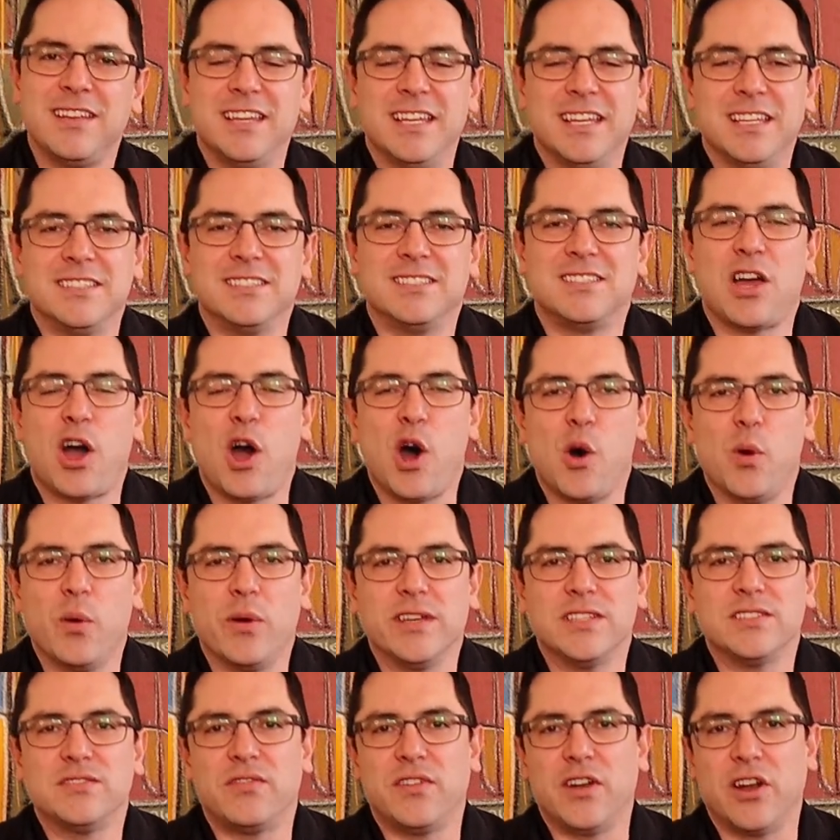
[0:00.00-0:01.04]
is
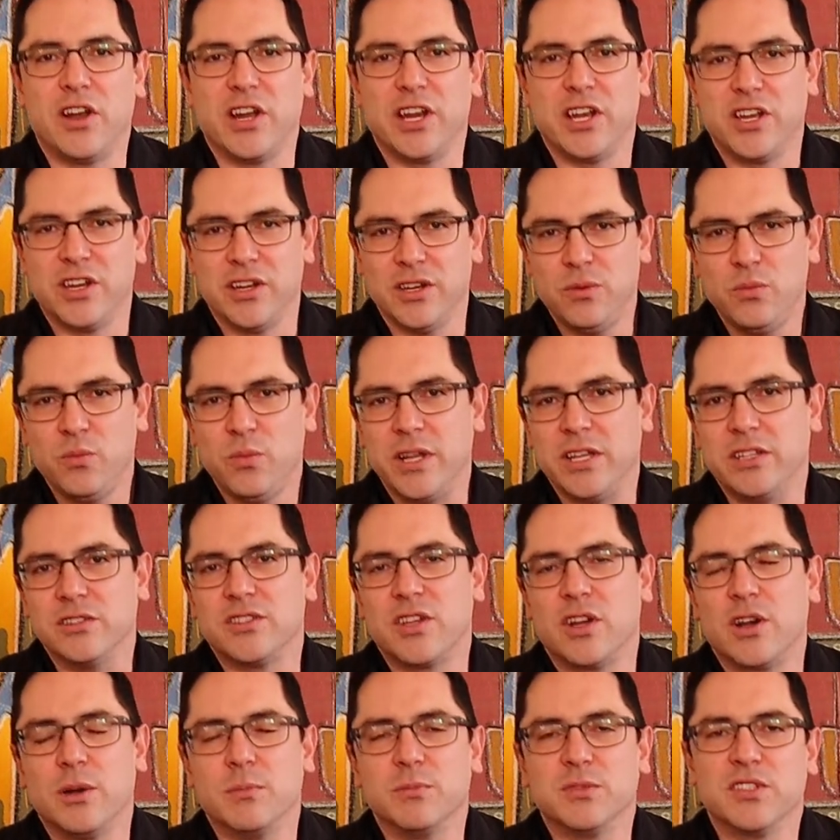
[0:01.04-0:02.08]
always very good in
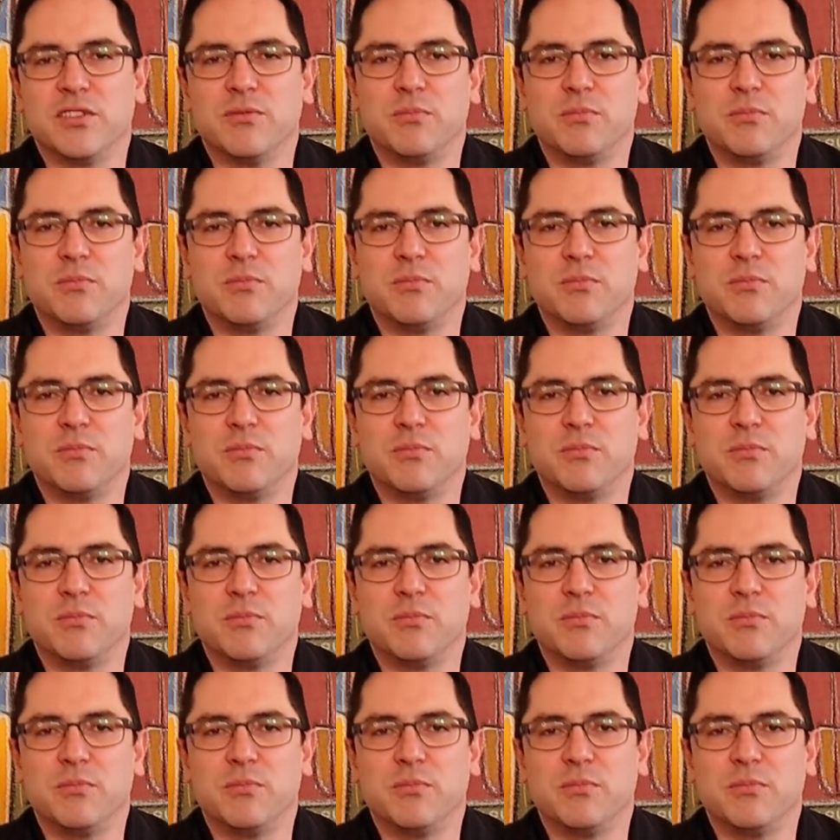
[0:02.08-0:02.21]
terms